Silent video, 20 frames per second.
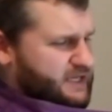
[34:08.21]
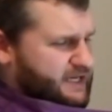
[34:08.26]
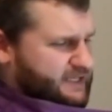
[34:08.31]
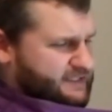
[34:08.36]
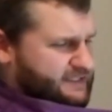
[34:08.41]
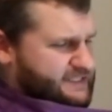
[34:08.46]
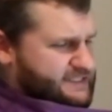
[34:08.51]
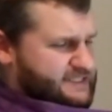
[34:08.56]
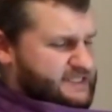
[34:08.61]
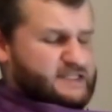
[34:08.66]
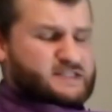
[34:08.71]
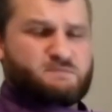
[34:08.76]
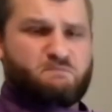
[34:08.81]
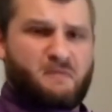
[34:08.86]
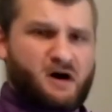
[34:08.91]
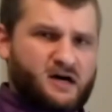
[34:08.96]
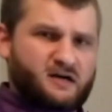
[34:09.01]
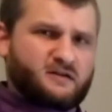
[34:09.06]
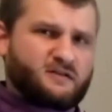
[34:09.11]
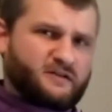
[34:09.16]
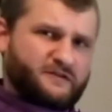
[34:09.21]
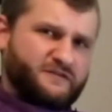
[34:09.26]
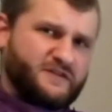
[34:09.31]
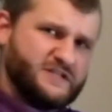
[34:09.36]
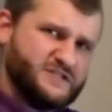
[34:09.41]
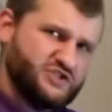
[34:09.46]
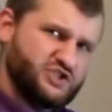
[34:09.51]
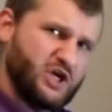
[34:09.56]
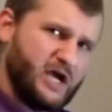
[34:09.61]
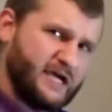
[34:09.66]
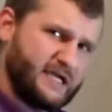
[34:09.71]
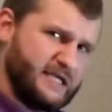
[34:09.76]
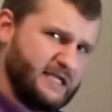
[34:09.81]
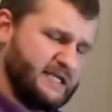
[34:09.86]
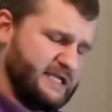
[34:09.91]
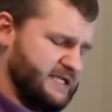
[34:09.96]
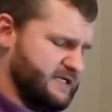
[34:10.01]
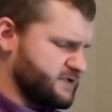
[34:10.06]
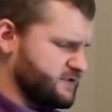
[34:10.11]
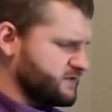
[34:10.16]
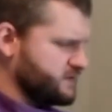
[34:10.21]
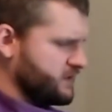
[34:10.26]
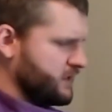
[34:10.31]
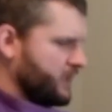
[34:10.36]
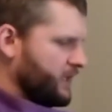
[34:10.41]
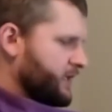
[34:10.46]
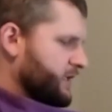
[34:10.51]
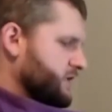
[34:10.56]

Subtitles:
at least this model of this jacket is.